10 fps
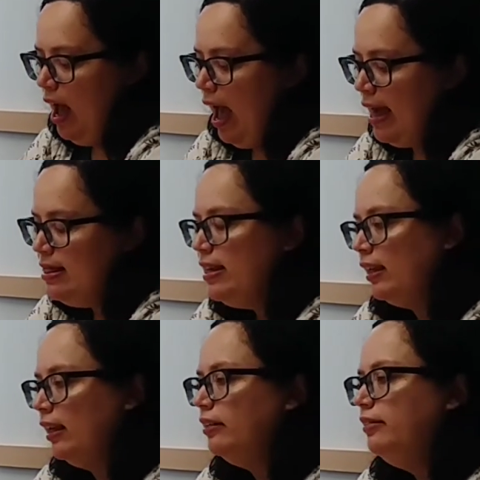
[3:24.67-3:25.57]
And this
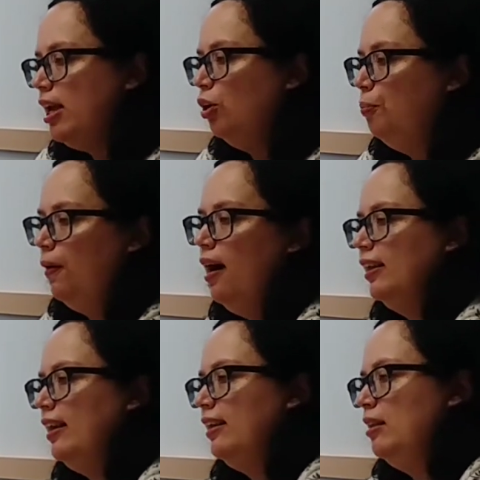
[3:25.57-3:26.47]
is a legal
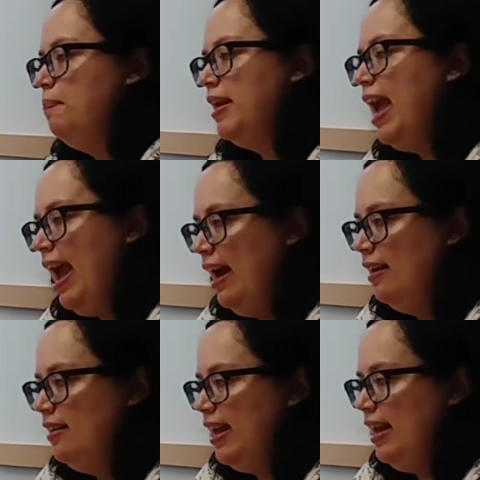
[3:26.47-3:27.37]
process that began
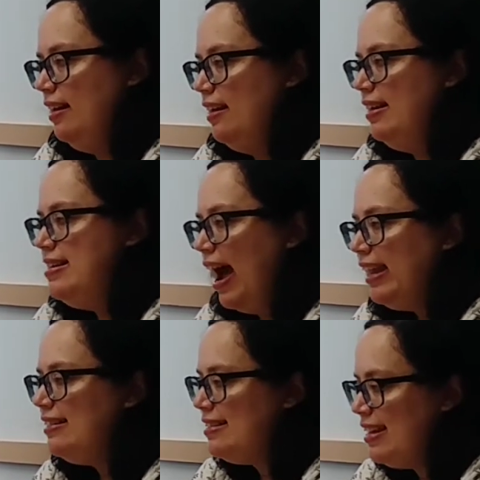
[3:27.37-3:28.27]
in
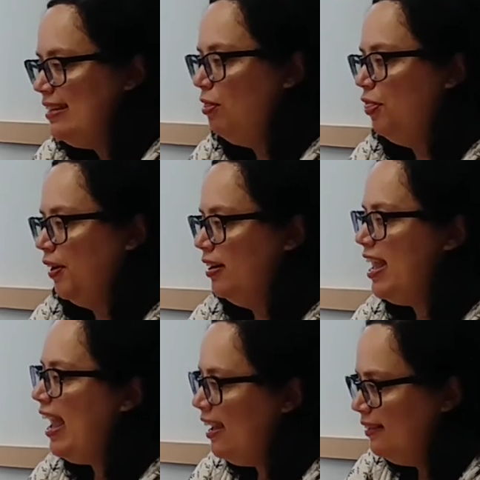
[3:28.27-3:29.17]

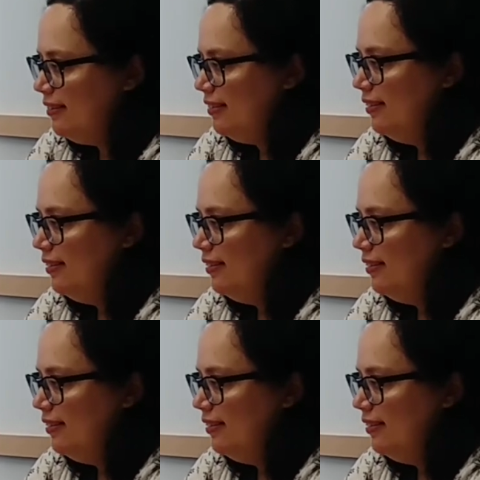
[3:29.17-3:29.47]
1938